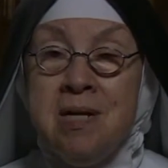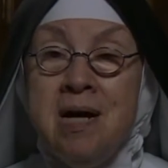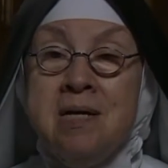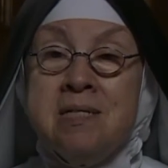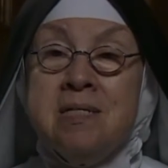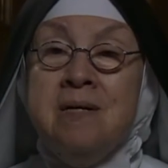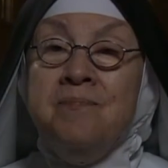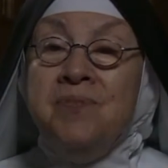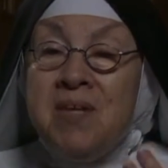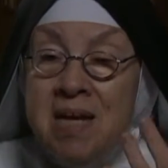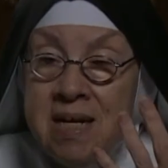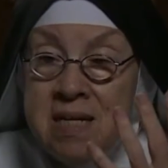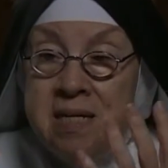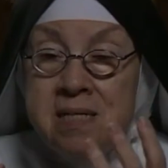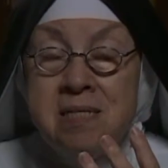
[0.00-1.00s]
at us.
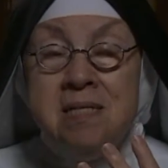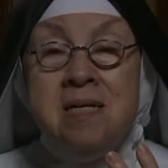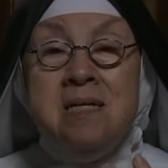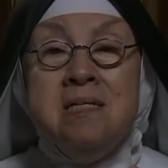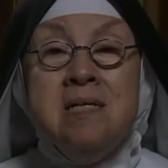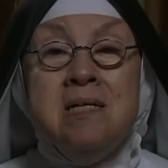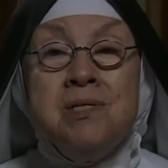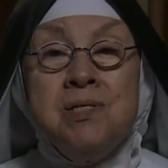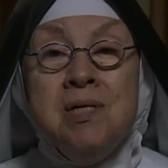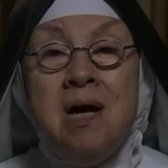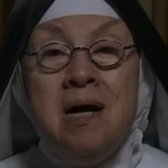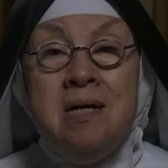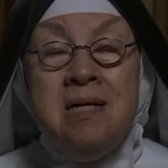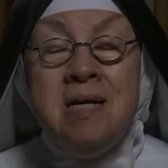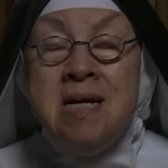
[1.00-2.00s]
He sees his
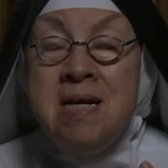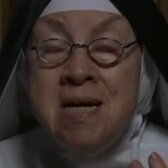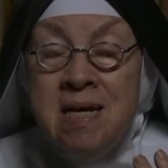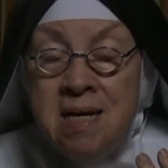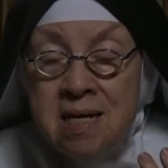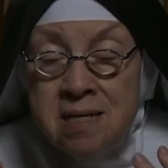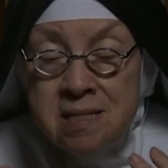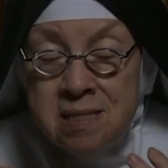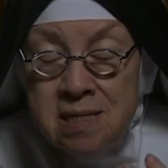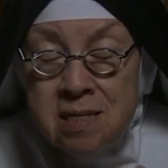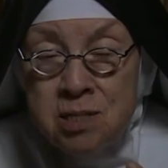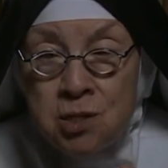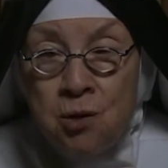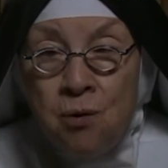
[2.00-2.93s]
son. He sees